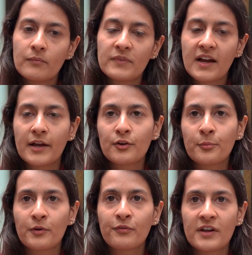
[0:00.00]
the kind of
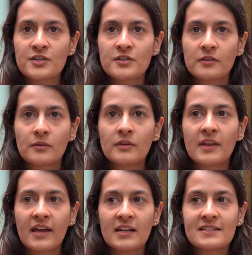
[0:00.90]
professional
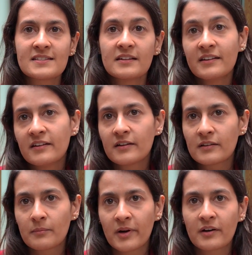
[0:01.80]
that is needed
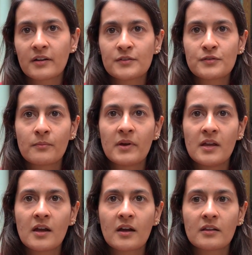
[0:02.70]
in the market to
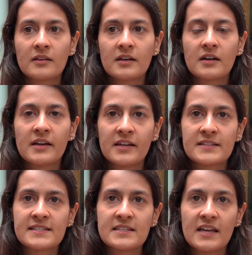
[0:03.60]
make the
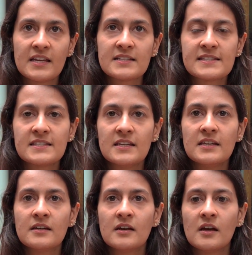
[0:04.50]

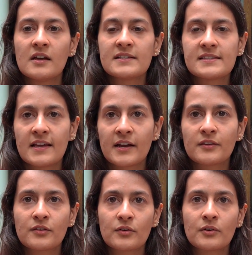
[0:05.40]
ANC
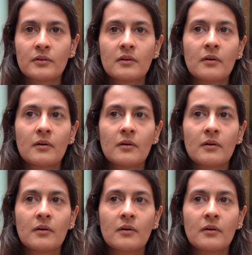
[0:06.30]
sector